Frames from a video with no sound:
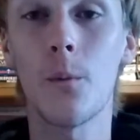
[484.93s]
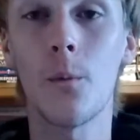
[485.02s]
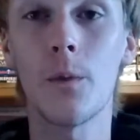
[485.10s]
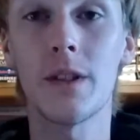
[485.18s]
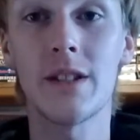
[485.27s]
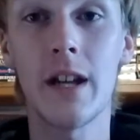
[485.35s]

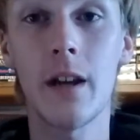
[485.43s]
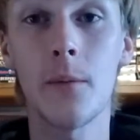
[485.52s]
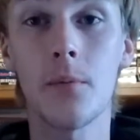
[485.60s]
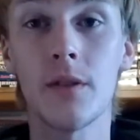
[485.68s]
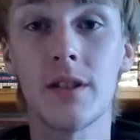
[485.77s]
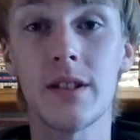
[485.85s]
the tape
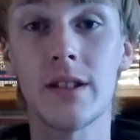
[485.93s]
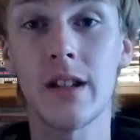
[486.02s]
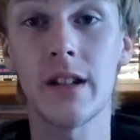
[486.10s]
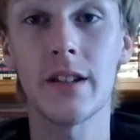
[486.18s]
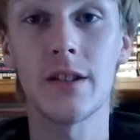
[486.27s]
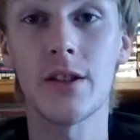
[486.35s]
is
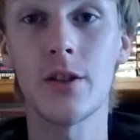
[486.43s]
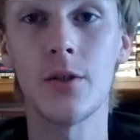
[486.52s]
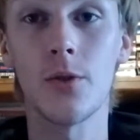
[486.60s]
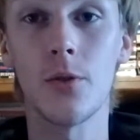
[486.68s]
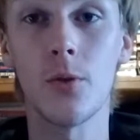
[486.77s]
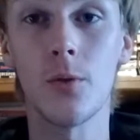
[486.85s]
designed
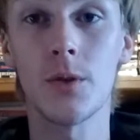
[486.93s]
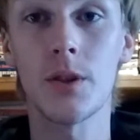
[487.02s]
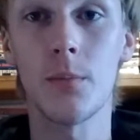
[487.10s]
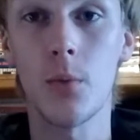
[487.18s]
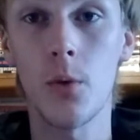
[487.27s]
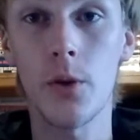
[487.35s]
to
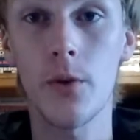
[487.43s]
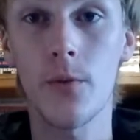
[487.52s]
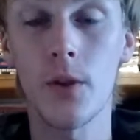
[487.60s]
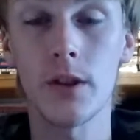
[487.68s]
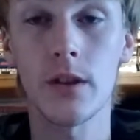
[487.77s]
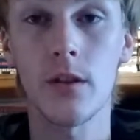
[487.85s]
support your
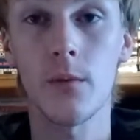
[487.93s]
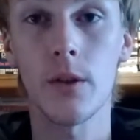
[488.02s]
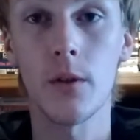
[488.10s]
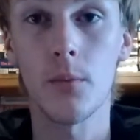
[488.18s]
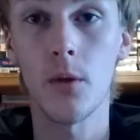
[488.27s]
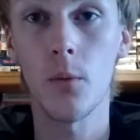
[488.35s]
foot so that when
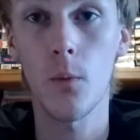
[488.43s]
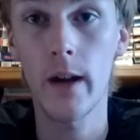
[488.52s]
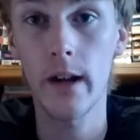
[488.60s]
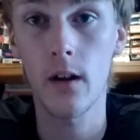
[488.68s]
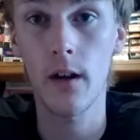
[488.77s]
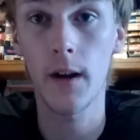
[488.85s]
you put
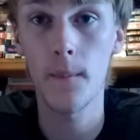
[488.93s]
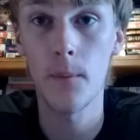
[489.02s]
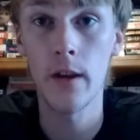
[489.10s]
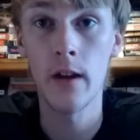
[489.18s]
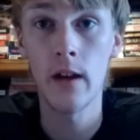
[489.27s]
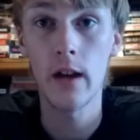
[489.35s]
weight on it,
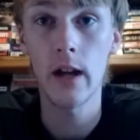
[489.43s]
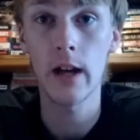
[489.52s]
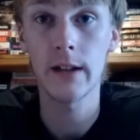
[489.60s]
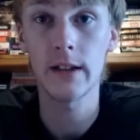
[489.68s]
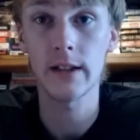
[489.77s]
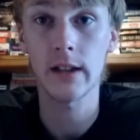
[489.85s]

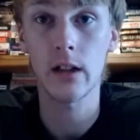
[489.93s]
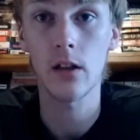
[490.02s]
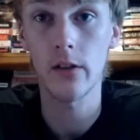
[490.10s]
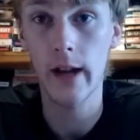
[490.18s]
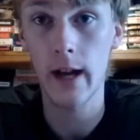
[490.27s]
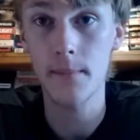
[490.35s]
it doesn't
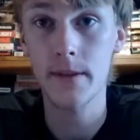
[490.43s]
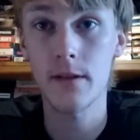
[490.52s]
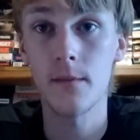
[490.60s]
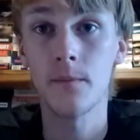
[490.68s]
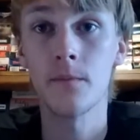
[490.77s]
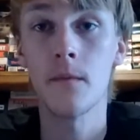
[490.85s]
collapse.
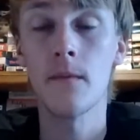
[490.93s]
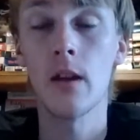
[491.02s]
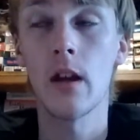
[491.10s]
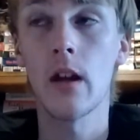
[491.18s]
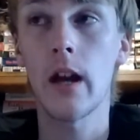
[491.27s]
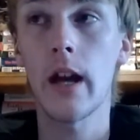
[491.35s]

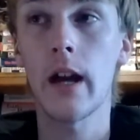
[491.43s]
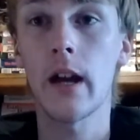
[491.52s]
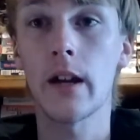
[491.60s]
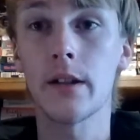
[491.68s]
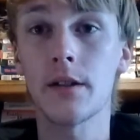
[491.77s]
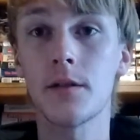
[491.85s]

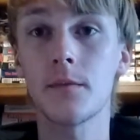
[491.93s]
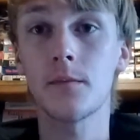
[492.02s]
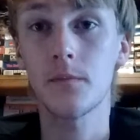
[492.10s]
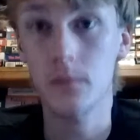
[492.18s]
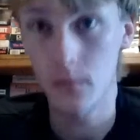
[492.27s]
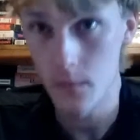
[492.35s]
And
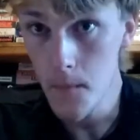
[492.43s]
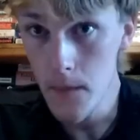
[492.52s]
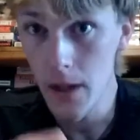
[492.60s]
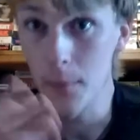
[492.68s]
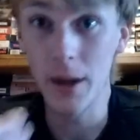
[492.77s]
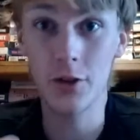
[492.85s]

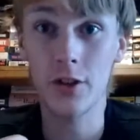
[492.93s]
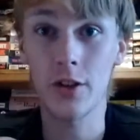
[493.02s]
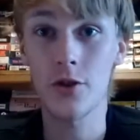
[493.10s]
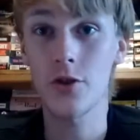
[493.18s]
I'm actually going to